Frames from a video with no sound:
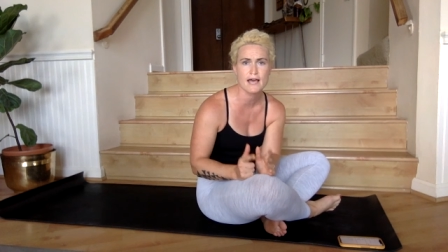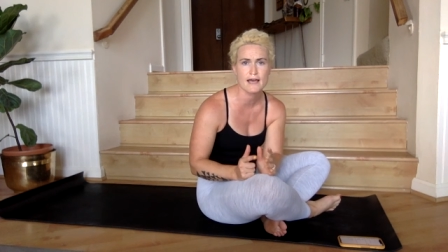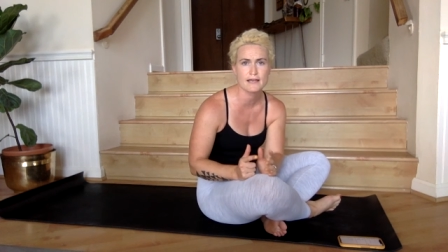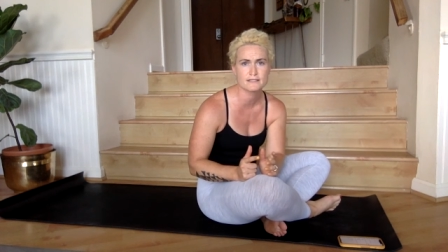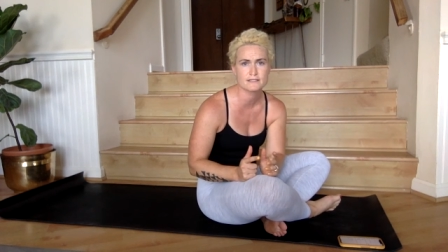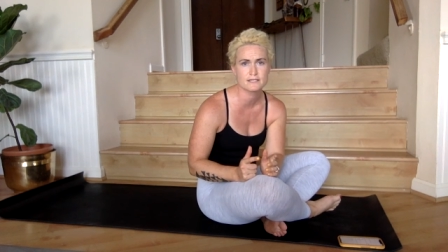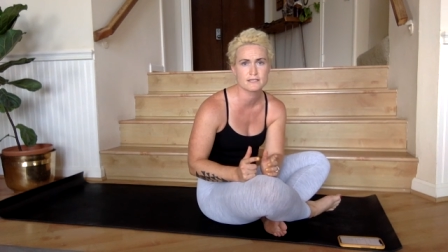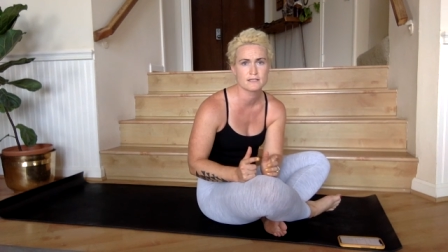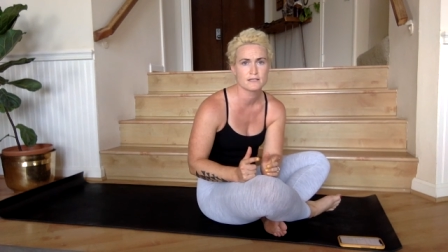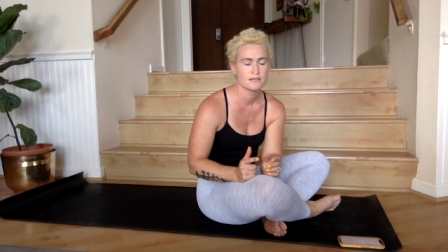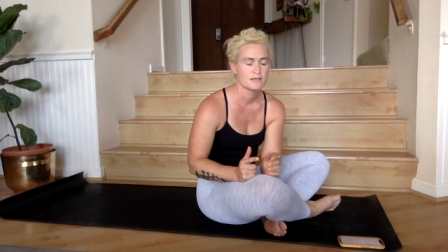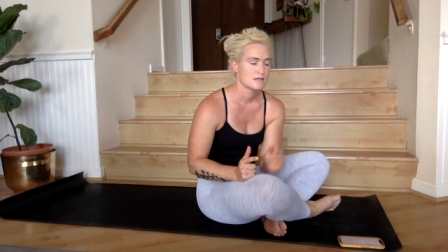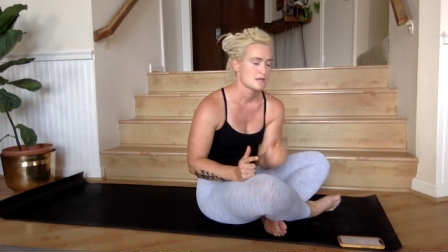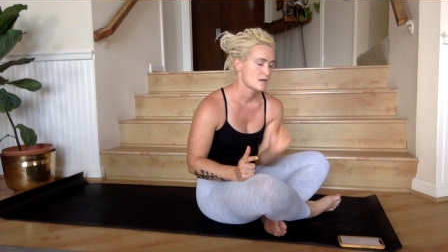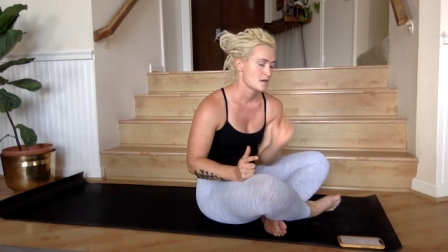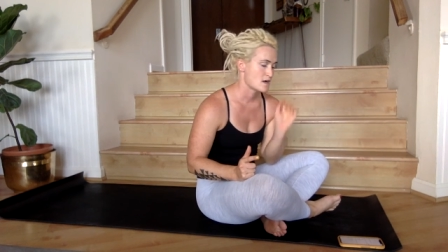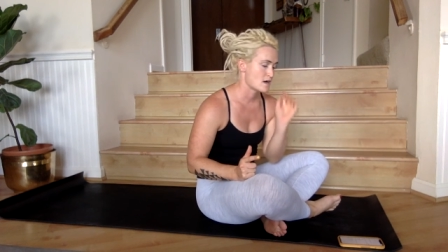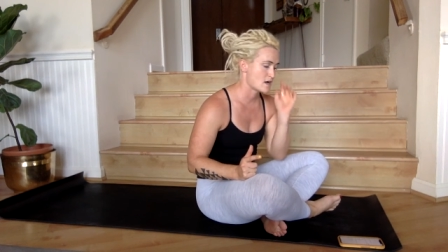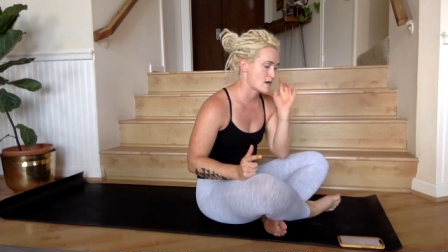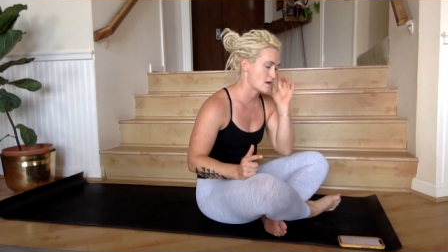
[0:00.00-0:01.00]
reset,
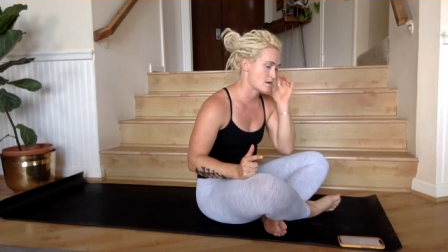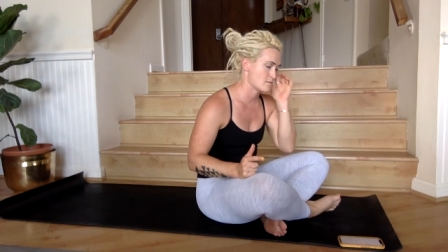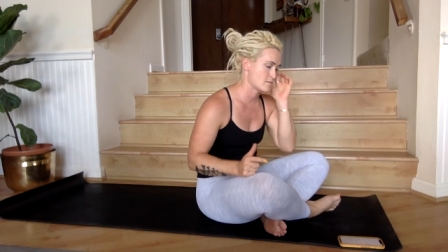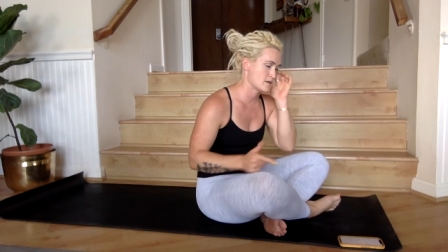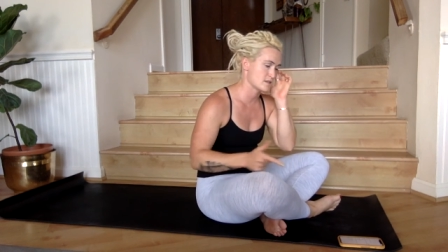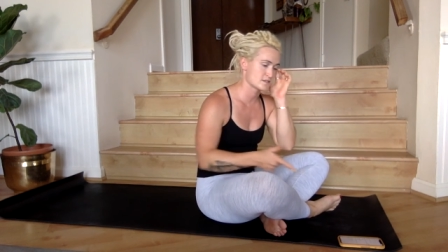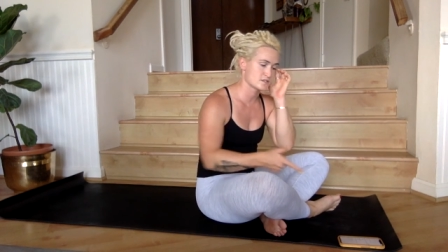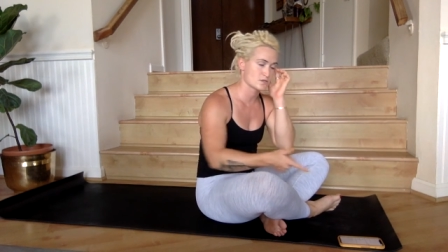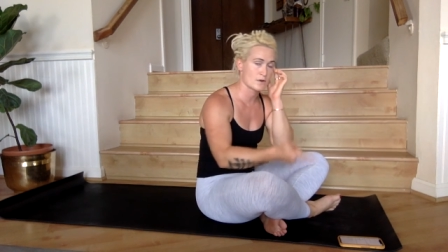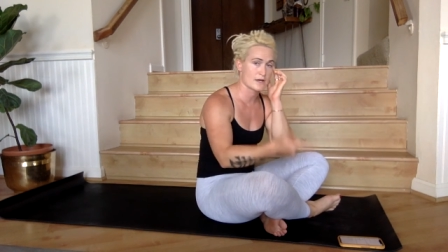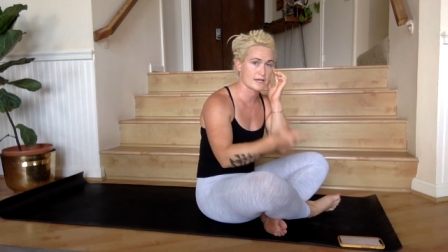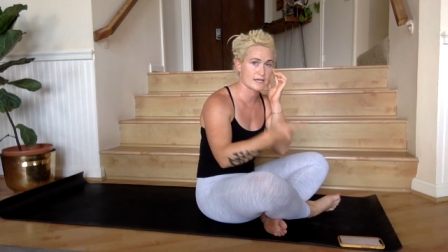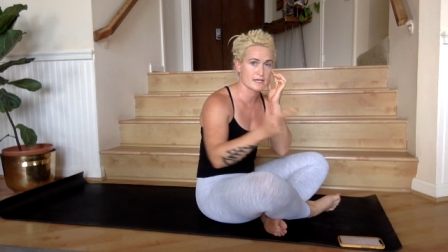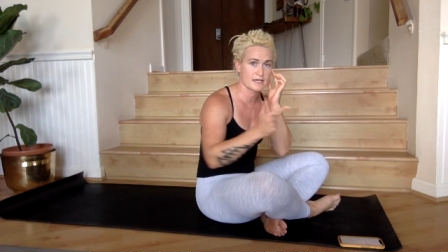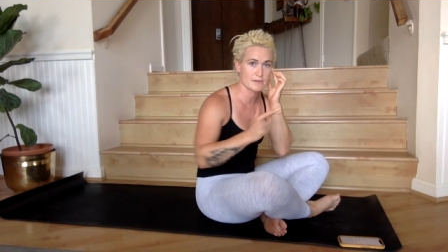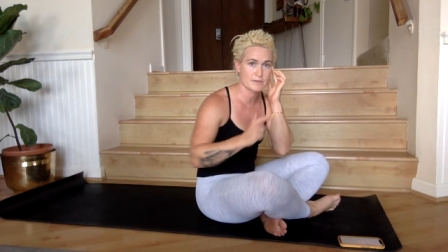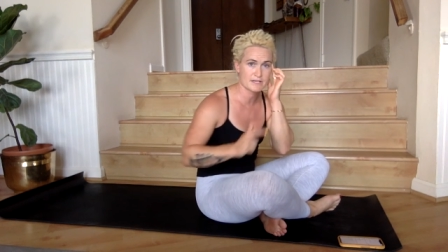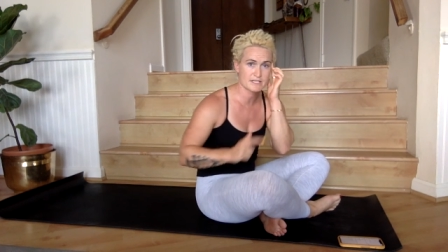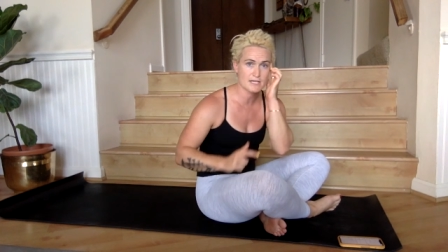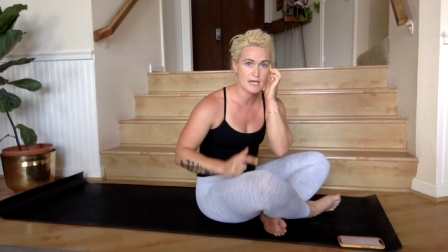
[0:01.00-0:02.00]
and
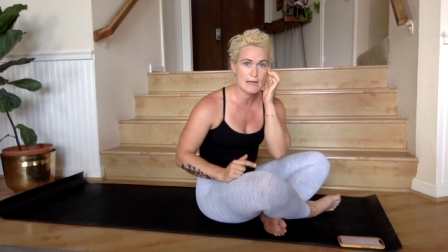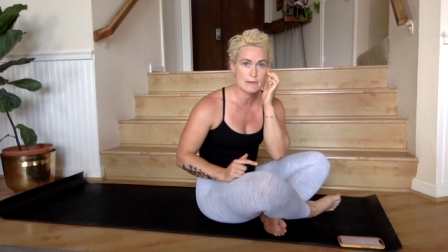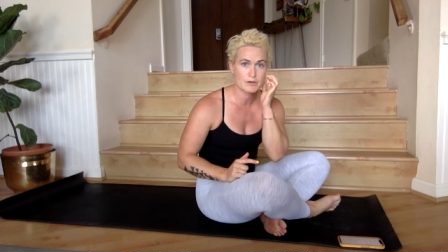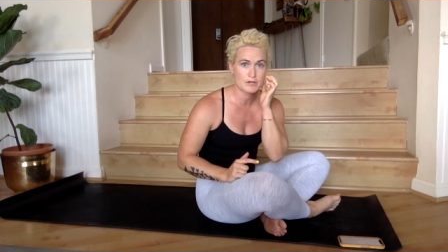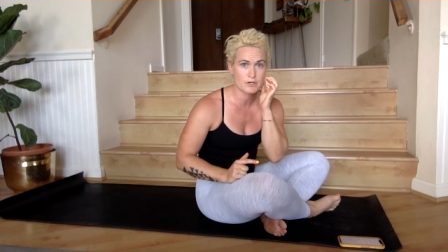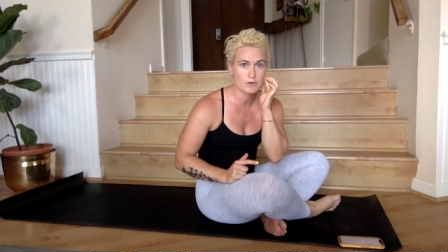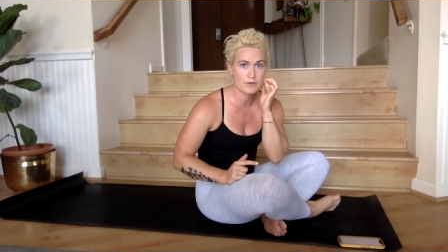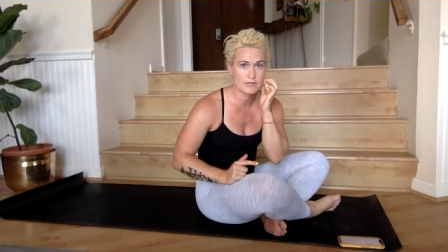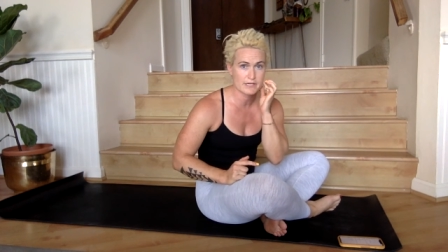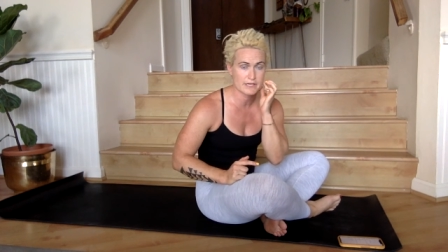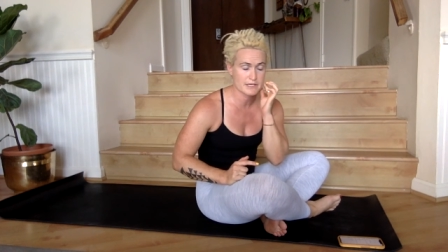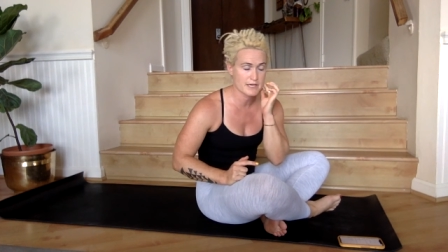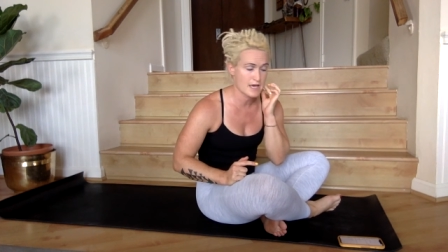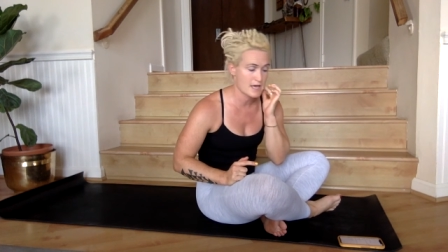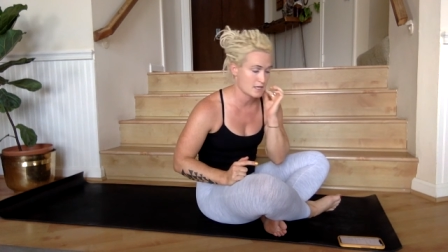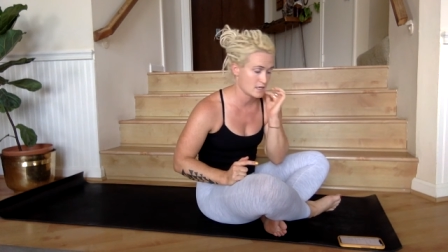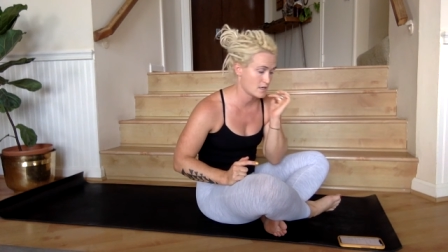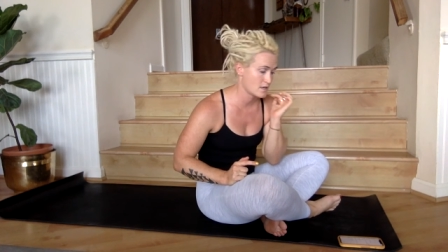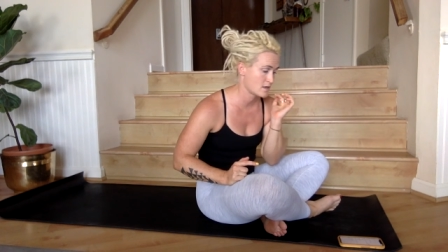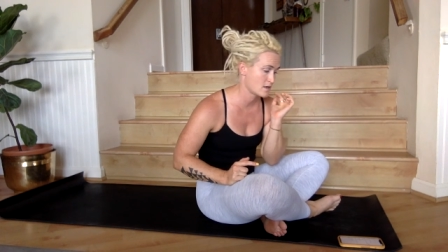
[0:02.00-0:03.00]
so I can get my timer
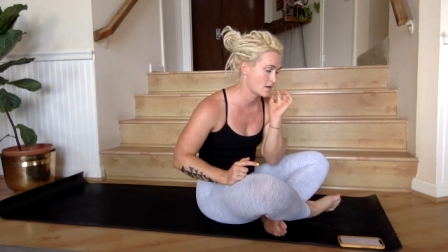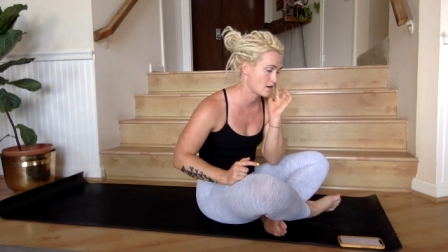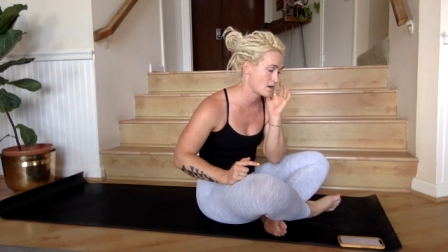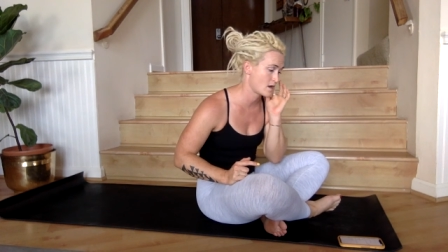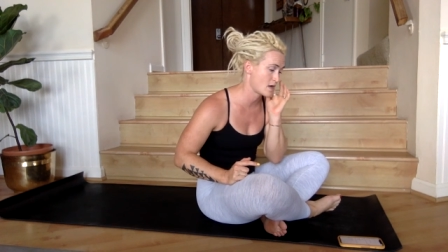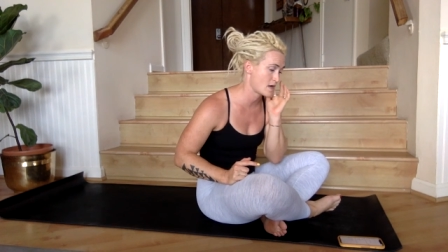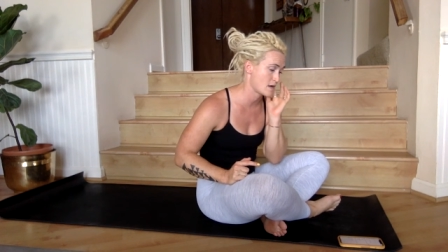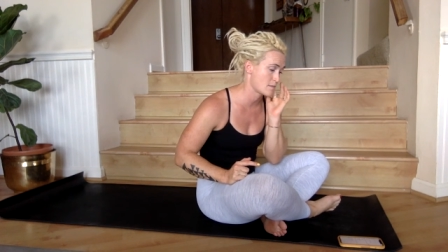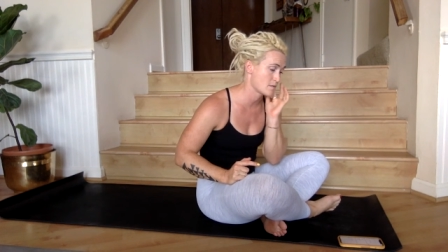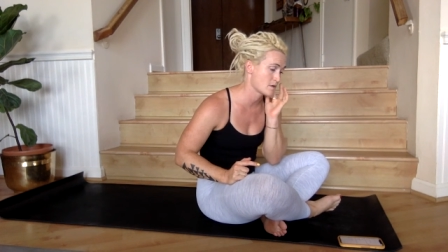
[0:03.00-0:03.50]
going again.